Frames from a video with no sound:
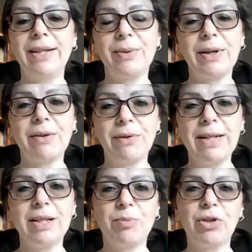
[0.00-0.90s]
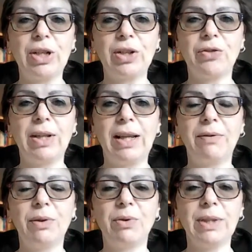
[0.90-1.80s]
to increase your progesterone
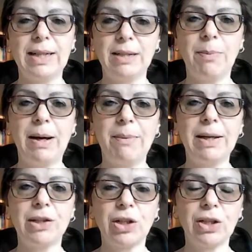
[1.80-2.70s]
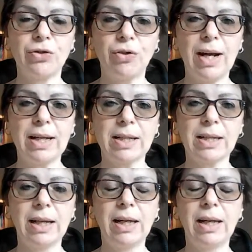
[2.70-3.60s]
levels is about managing stress.